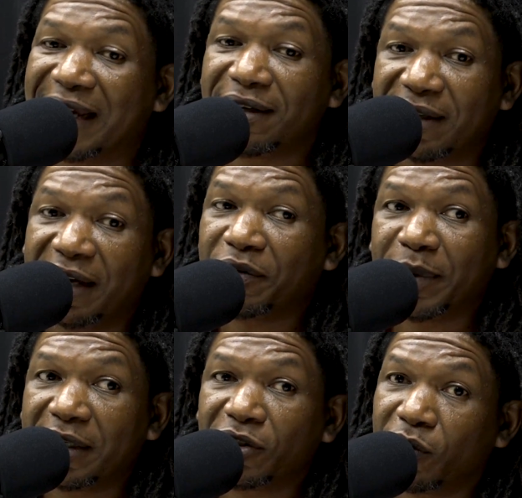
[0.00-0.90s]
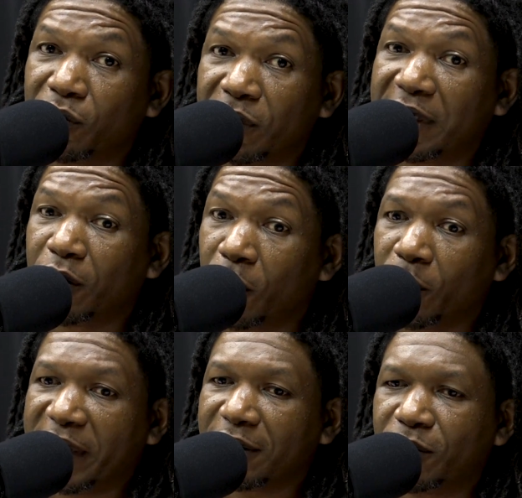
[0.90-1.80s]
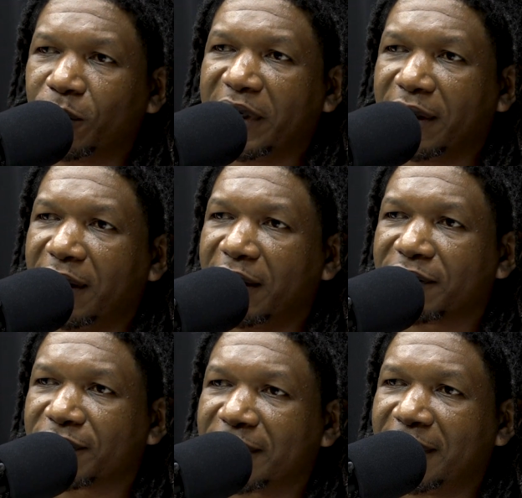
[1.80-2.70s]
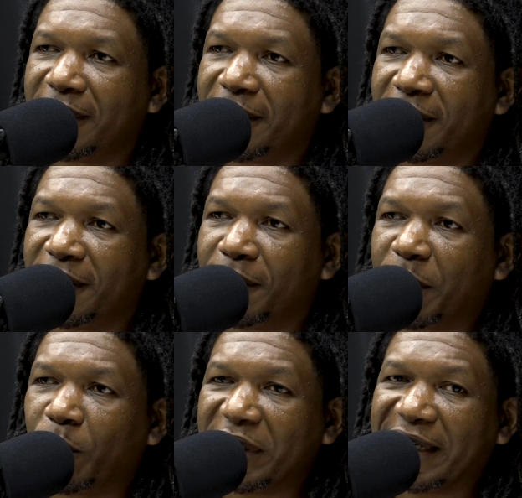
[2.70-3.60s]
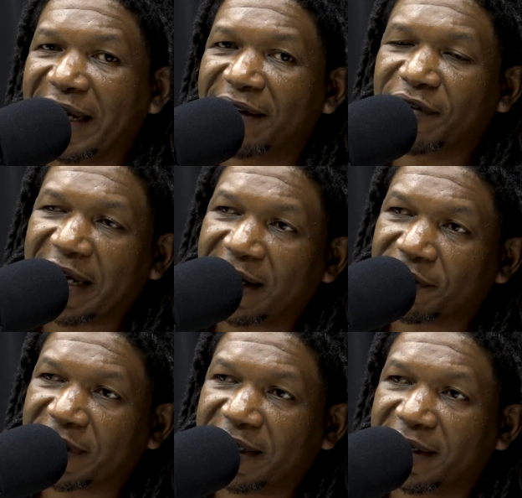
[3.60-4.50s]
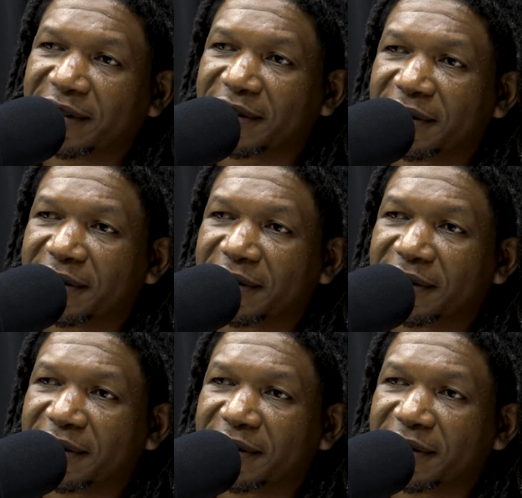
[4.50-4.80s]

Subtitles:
And everybody should know they're going to wear off. But what you have after that.